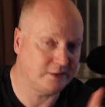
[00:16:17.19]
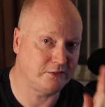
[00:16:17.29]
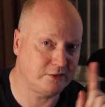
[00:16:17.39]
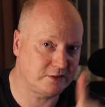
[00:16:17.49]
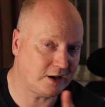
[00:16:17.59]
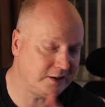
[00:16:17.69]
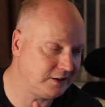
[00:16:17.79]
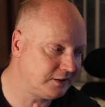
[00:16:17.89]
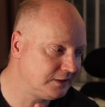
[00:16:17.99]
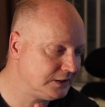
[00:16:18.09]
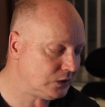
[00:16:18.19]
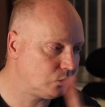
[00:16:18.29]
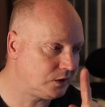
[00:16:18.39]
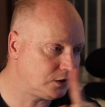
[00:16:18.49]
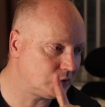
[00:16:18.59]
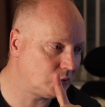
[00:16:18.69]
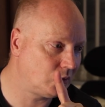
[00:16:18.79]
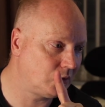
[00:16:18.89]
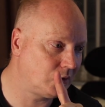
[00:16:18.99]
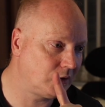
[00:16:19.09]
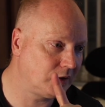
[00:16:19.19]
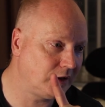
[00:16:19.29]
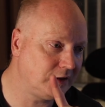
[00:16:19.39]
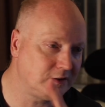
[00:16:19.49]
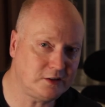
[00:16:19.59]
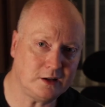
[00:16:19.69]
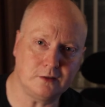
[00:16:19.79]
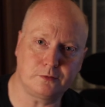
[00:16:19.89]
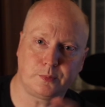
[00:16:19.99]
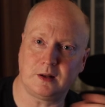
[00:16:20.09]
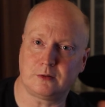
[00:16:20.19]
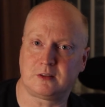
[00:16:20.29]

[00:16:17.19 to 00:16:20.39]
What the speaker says: They've decided, well, instead of being able